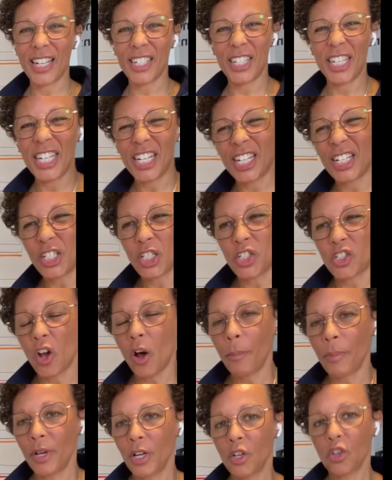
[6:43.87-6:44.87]
So you can
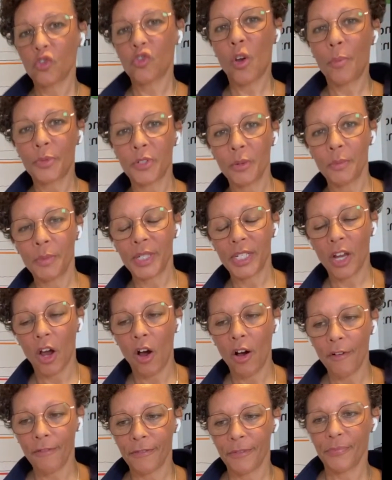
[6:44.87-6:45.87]
stop, drop somebody
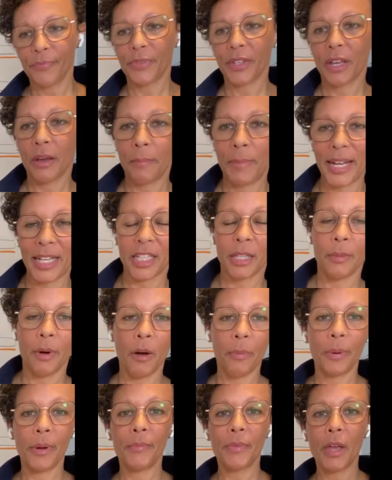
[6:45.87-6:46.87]
off, pick them
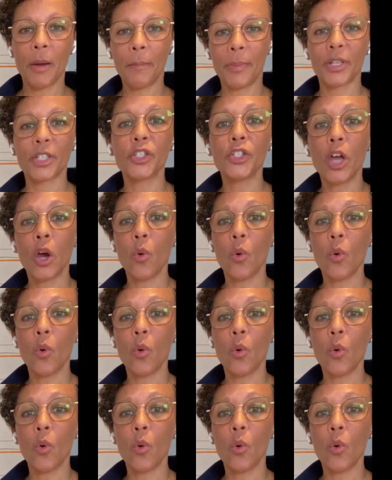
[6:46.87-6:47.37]
up, but there's no